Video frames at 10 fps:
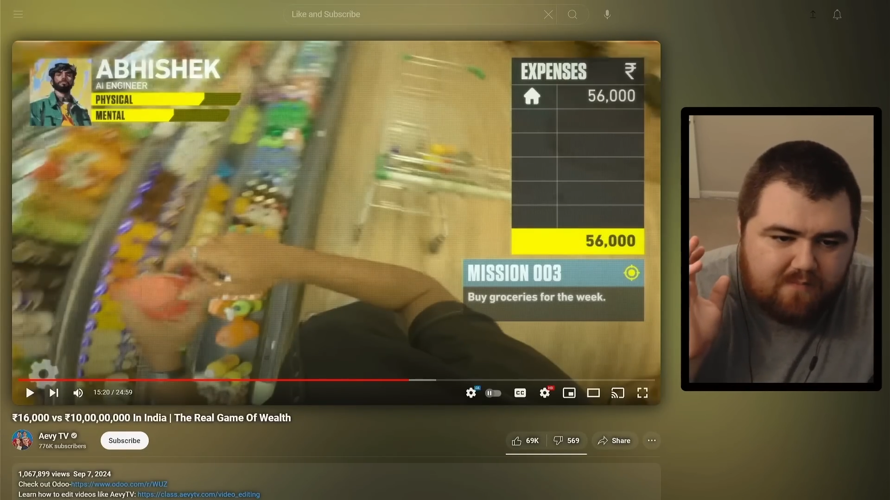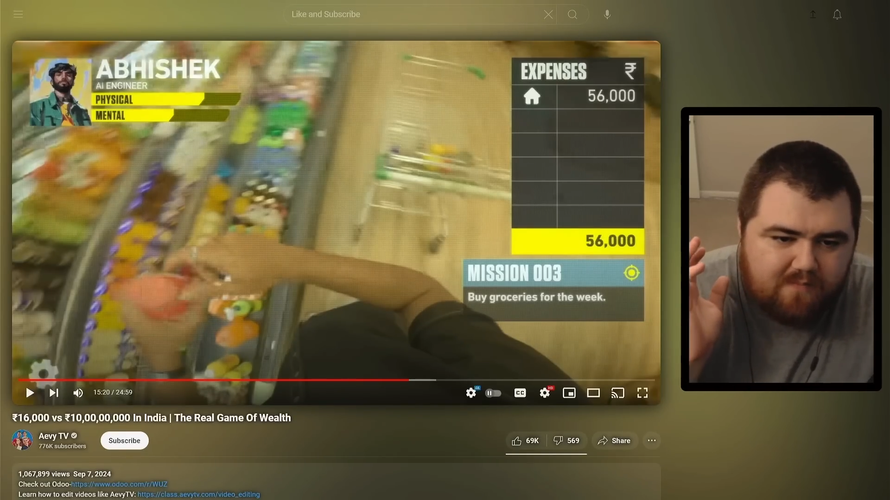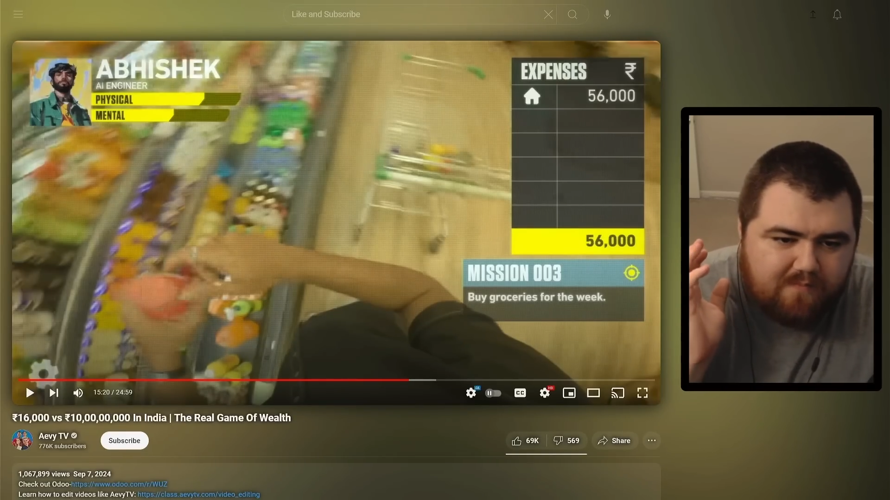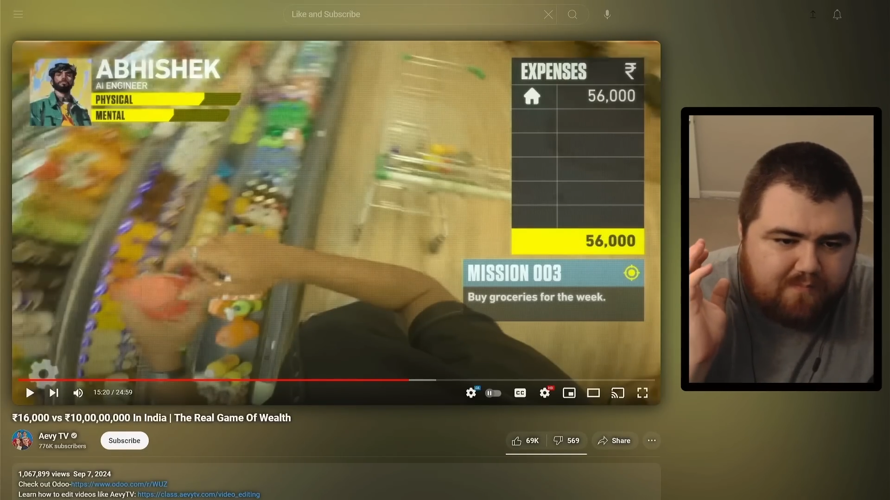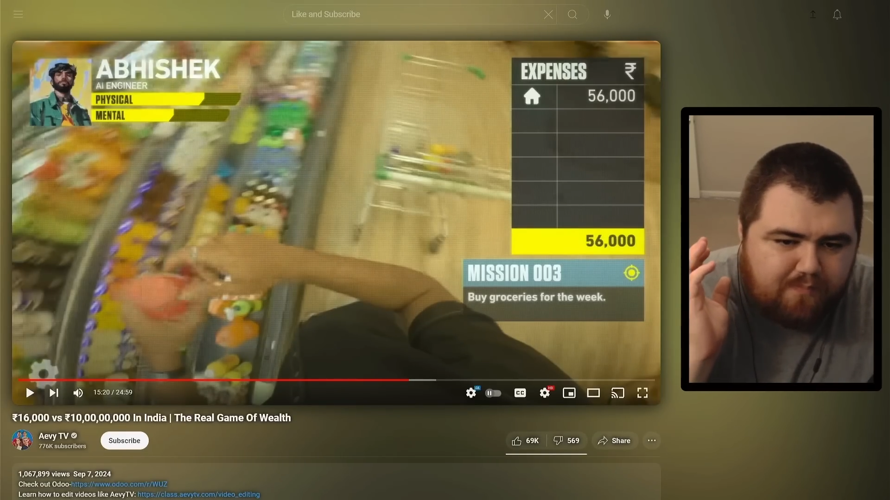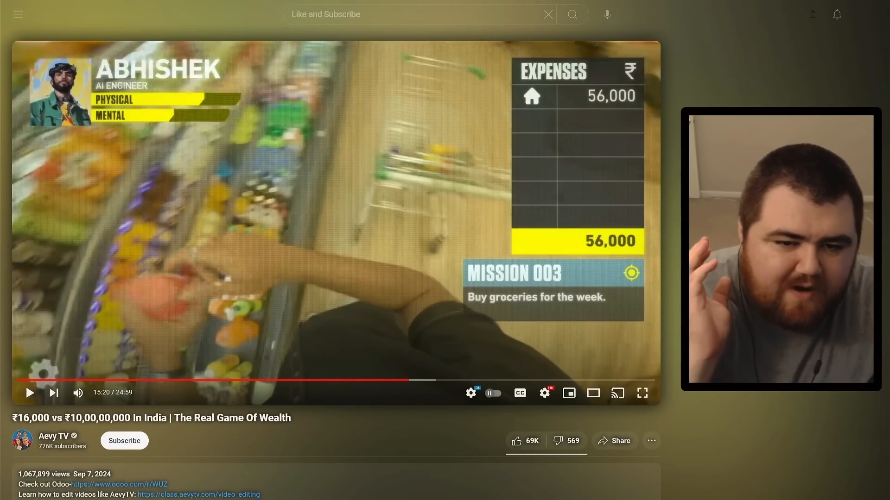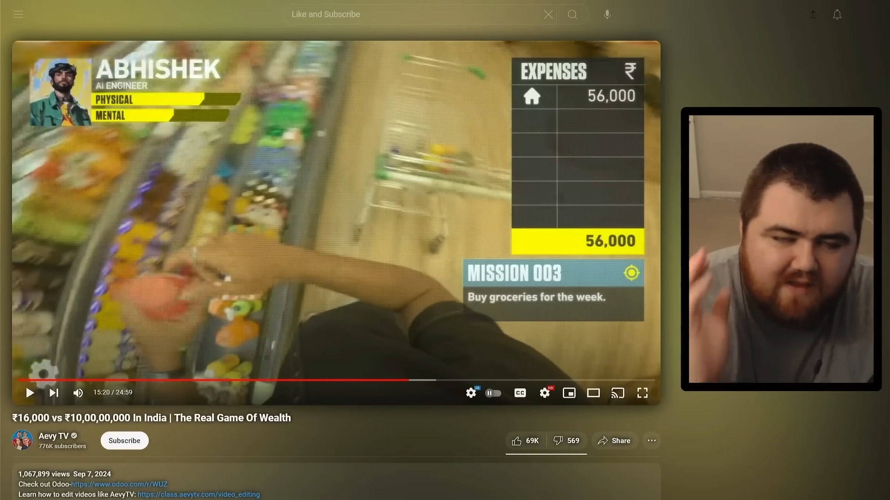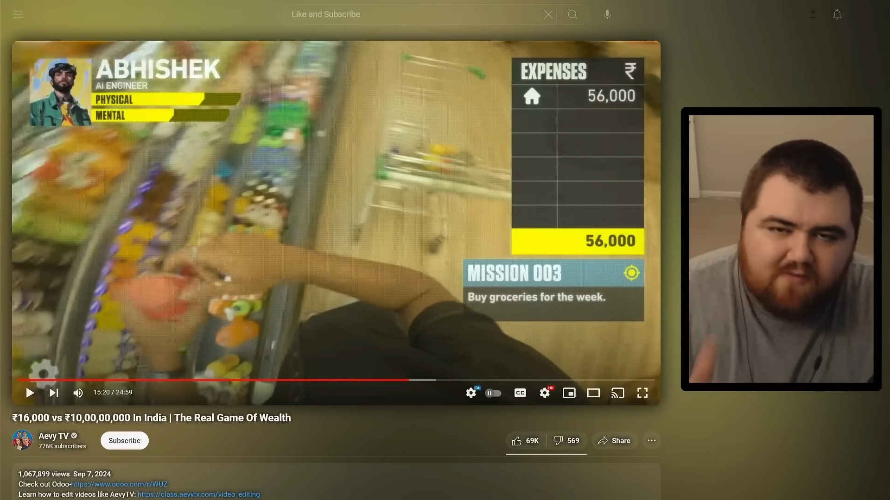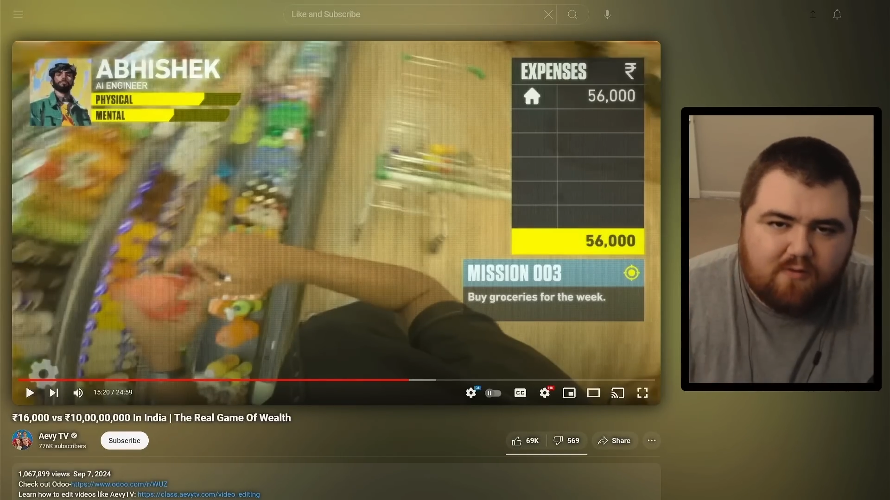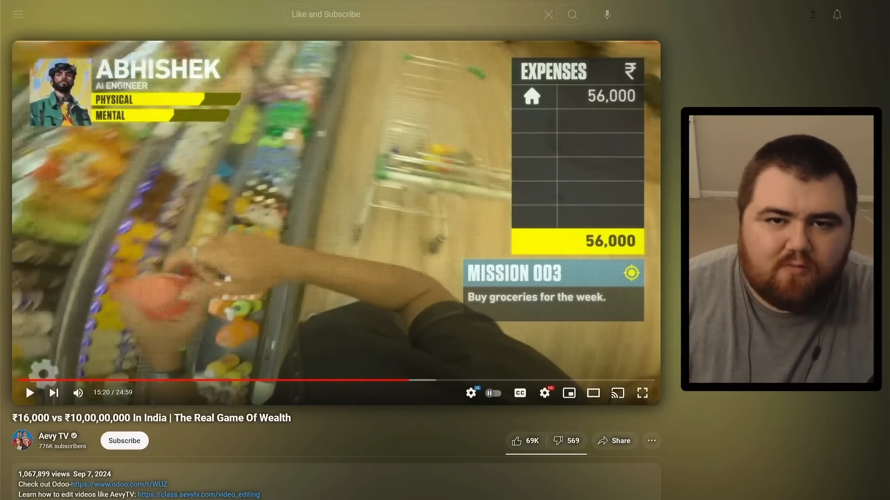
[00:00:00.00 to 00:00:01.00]
but
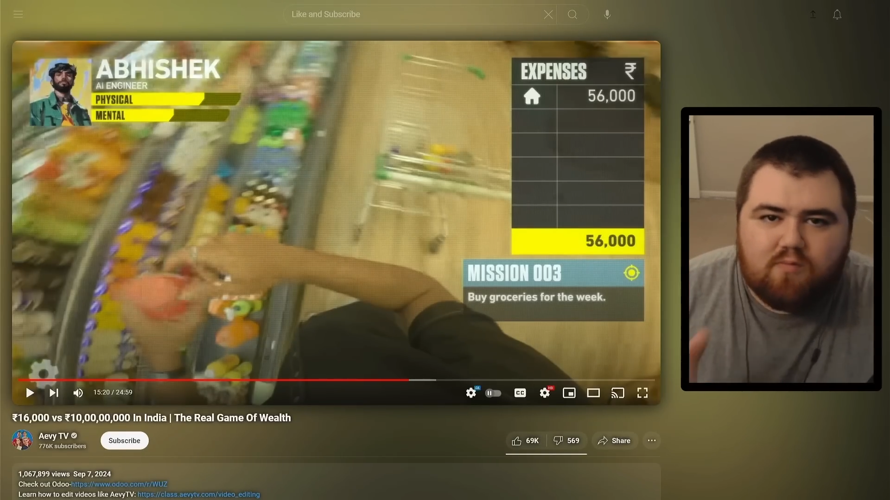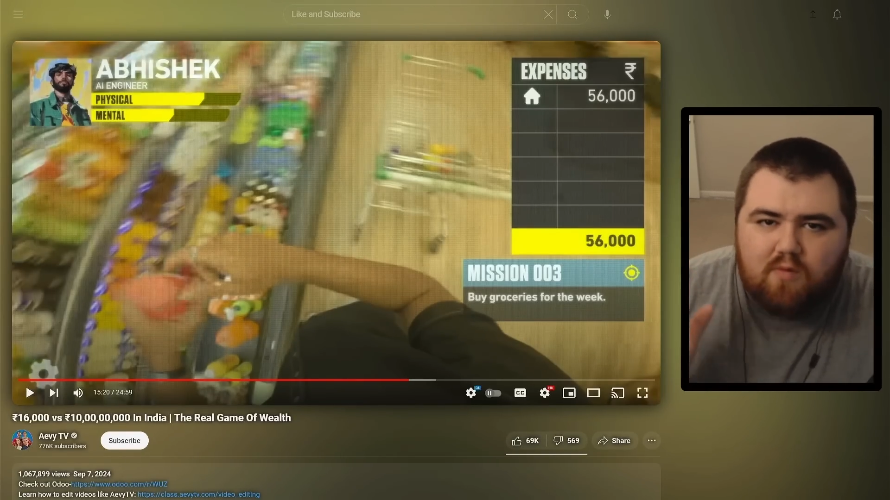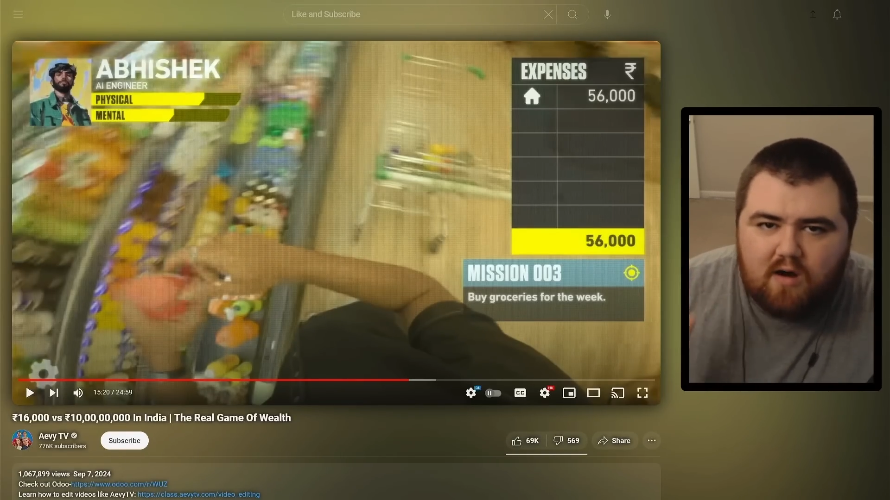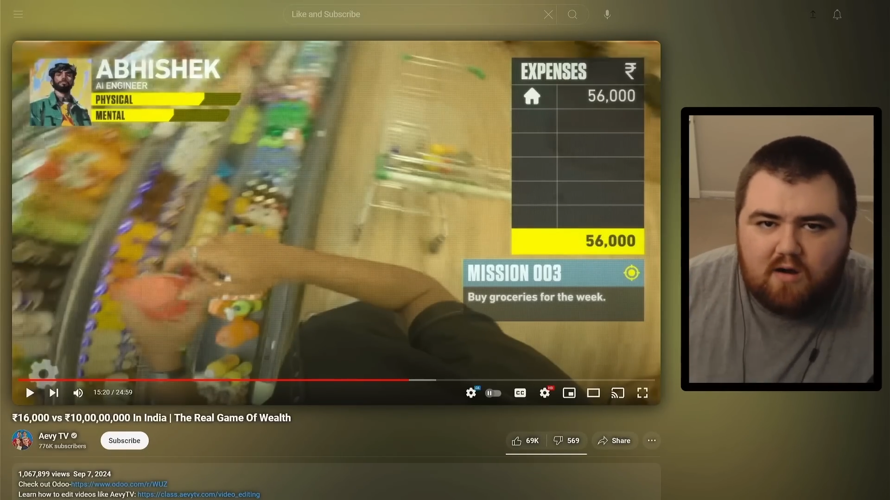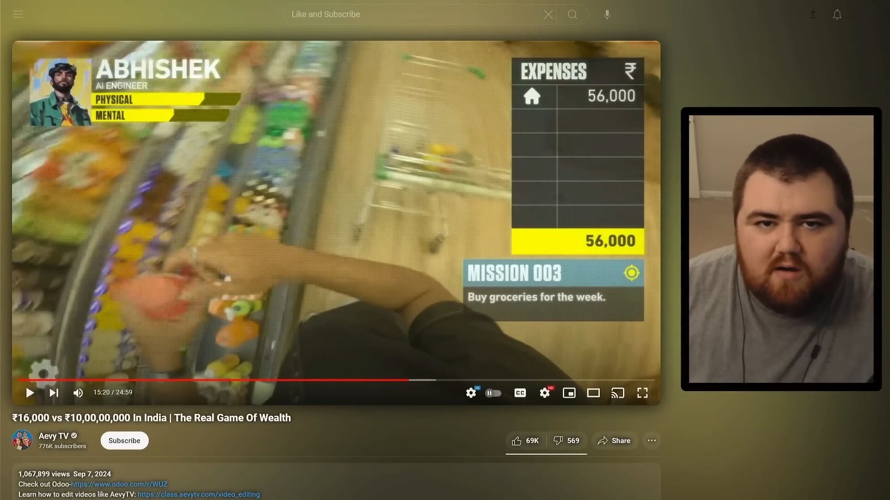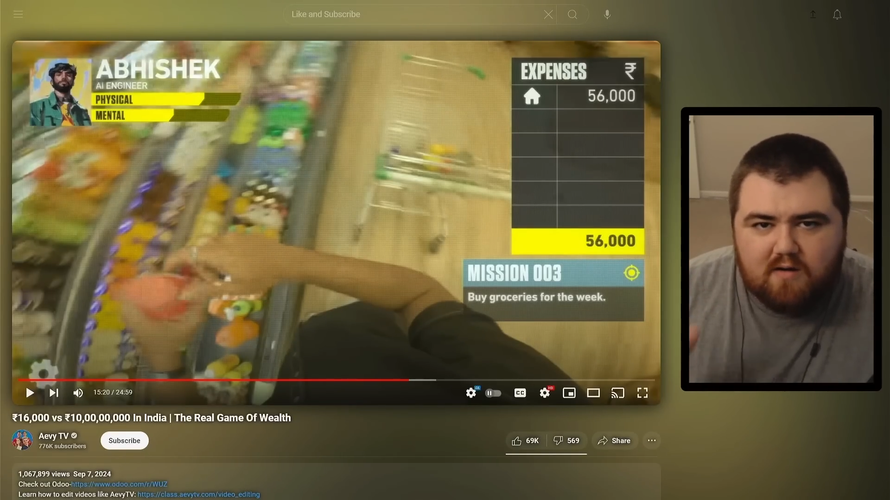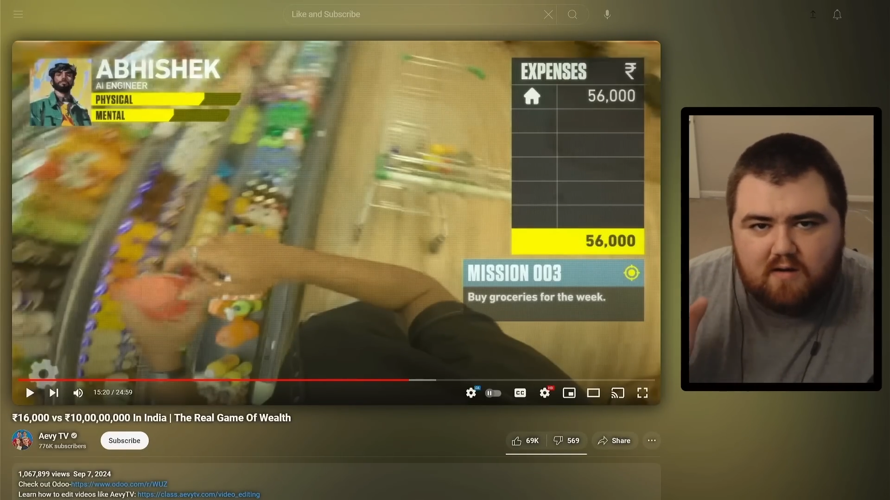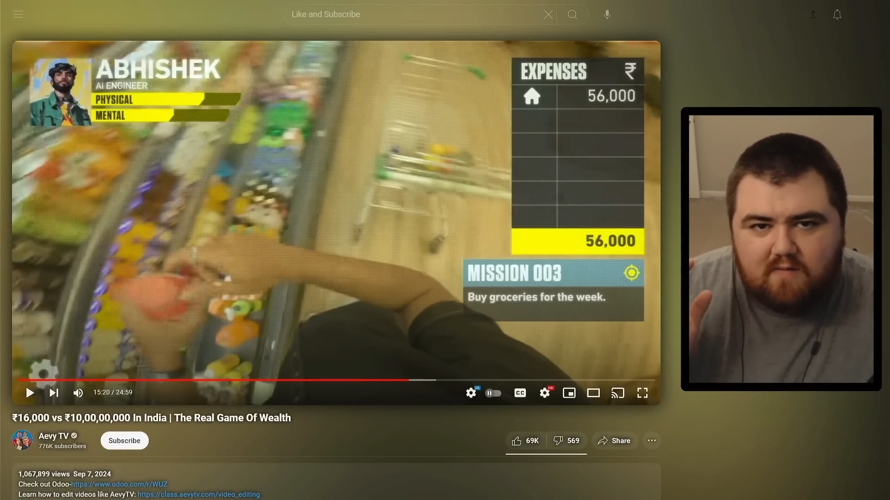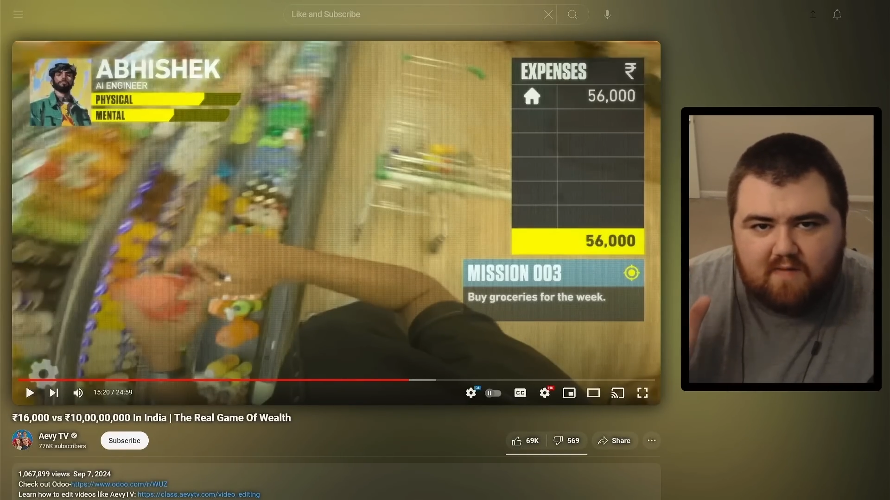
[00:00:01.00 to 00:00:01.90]
it's the wrong